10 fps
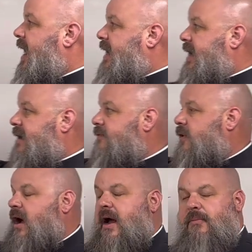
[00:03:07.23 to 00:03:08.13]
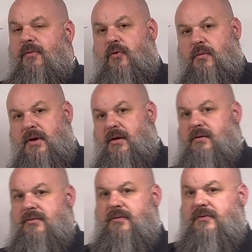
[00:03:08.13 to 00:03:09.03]
And again, for high-performing
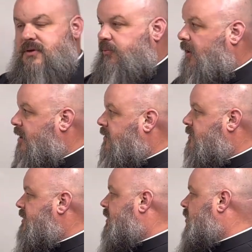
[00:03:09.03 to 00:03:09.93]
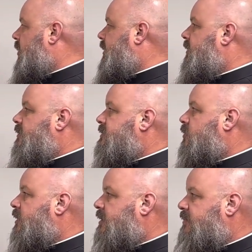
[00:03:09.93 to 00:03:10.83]
sopranos, a target note is
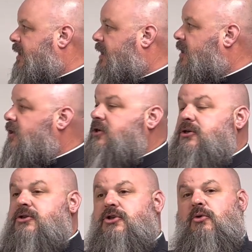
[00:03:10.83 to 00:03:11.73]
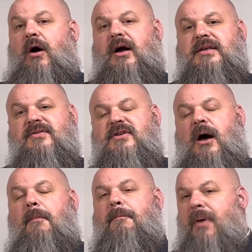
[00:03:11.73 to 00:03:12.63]
going to be 2 octaves
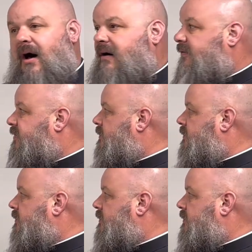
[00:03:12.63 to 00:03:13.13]
above